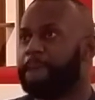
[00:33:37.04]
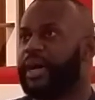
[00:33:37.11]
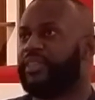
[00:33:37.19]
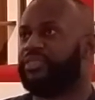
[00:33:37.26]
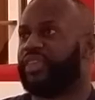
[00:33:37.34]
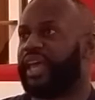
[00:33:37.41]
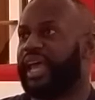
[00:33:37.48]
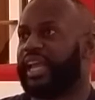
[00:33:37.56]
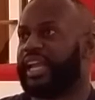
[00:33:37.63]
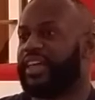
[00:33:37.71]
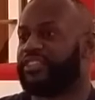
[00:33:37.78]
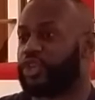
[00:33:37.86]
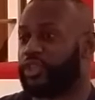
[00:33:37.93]
But
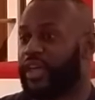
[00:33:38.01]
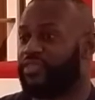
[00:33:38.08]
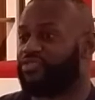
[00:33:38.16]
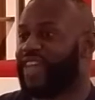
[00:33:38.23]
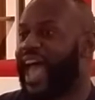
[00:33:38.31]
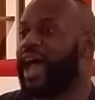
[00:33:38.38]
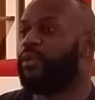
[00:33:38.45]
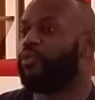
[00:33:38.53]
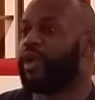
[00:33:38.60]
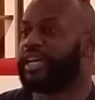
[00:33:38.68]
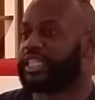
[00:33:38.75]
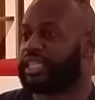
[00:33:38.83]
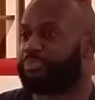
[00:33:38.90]
then, so then
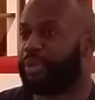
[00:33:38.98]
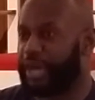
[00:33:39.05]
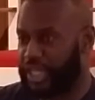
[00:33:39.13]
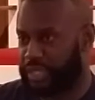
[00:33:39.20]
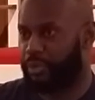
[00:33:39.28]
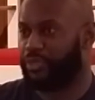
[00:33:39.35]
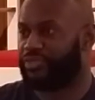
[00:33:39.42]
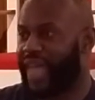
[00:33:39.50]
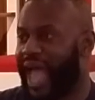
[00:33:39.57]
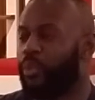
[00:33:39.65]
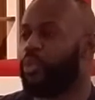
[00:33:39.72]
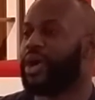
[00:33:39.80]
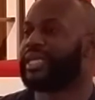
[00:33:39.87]
that was the principle.
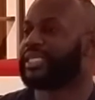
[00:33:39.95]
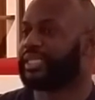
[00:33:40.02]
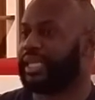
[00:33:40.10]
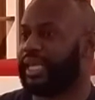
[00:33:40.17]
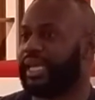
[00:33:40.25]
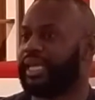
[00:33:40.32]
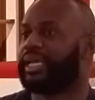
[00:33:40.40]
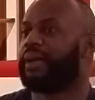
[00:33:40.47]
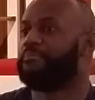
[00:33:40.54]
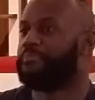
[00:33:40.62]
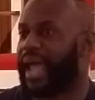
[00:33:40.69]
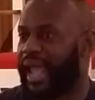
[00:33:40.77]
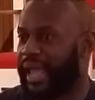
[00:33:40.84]
That was the
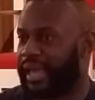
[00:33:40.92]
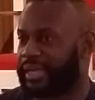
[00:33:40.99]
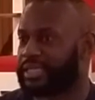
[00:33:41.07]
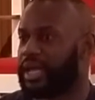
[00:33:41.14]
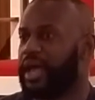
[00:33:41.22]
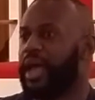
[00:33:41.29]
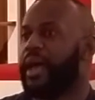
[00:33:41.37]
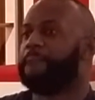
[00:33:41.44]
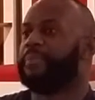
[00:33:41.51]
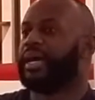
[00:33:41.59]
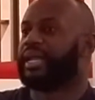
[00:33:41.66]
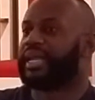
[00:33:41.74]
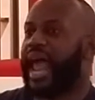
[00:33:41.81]
command.
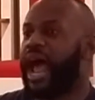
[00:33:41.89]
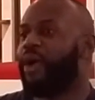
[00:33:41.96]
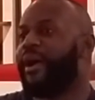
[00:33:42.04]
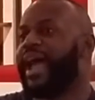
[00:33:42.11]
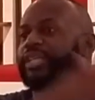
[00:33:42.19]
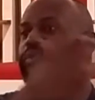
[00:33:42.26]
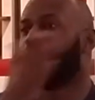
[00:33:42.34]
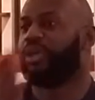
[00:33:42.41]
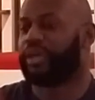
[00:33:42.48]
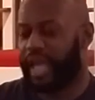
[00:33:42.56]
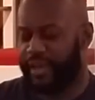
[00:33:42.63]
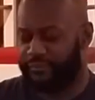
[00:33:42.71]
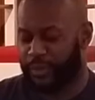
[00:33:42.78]
But now as we
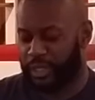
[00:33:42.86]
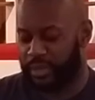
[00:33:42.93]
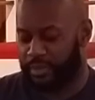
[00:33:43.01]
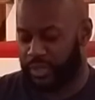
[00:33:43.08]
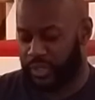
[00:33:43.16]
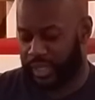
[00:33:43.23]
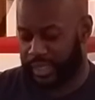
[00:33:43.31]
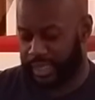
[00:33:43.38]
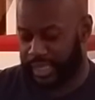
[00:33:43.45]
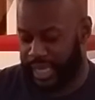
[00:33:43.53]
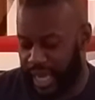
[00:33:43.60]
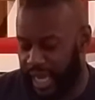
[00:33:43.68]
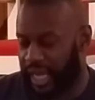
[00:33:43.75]
look at verse number
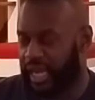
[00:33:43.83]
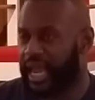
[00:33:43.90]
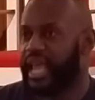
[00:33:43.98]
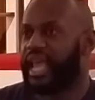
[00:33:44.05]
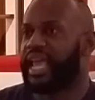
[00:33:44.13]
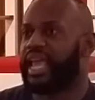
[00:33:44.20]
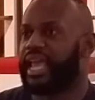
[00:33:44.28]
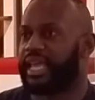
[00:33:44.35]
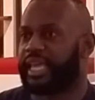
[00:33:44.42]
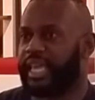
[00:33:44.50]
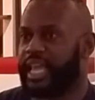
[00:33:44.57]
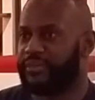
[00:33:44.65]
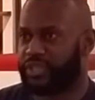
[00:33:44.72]
16,
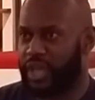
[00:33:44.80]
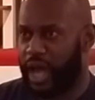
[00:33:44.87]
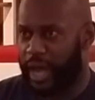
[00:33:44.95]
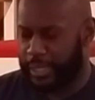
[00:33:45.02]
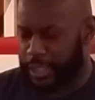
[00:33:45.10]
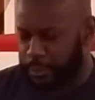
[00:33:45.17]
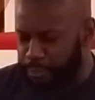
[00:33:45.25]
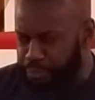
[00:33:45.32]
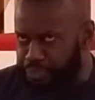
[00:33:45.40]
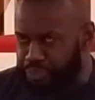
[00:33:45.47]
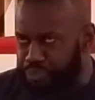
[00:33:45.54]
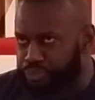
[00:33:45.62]
it gives us